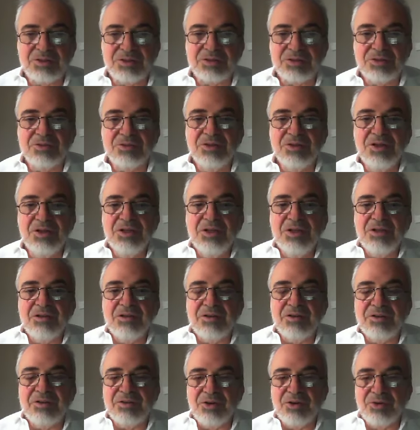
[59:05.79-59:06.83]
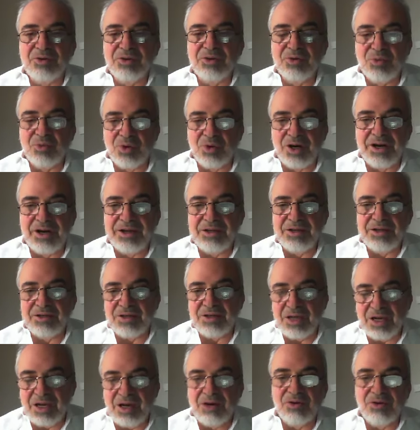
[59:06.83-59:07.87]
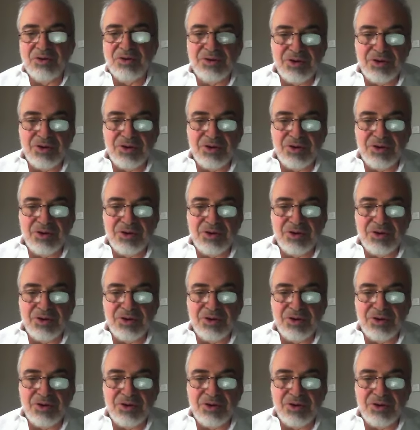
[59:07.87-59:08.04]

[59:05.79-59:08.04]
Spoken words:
So, knowing why and how,